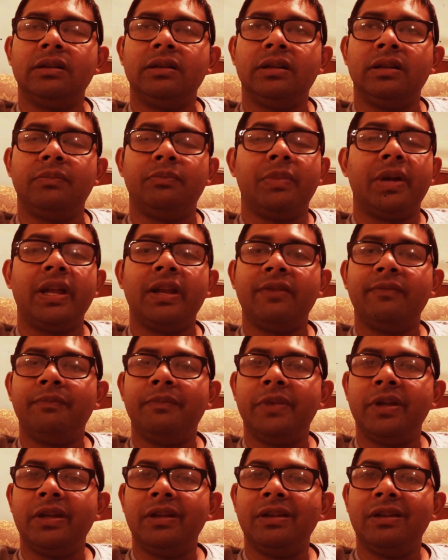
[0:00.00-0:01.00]
it might have
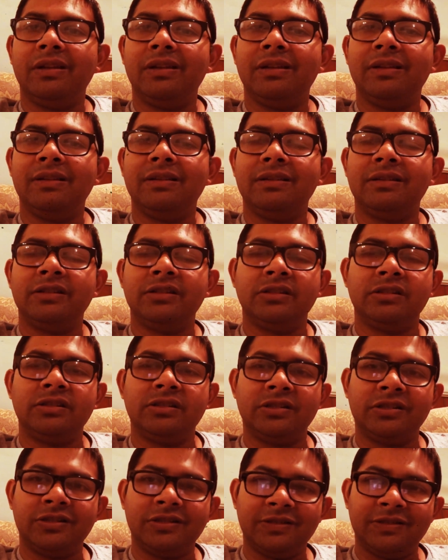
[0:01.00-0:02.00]
been
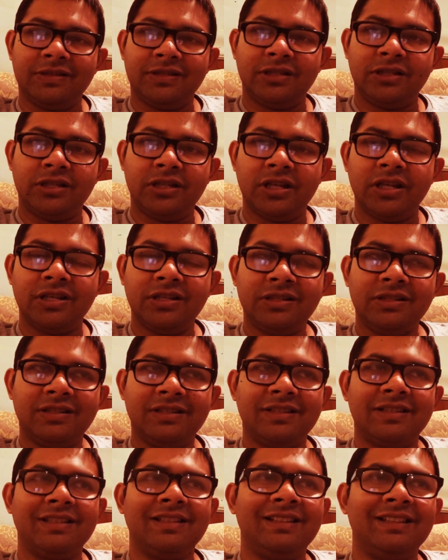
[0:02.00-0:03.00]

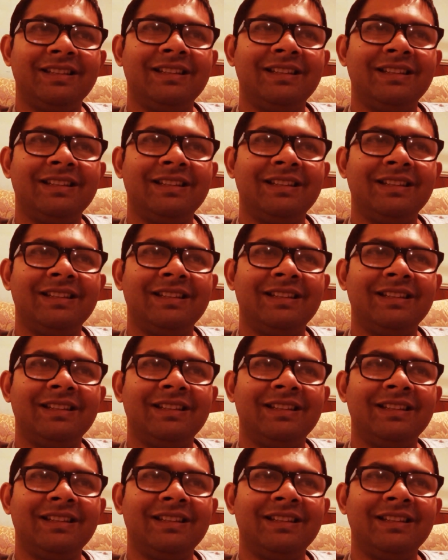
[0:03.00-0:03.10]
jinns,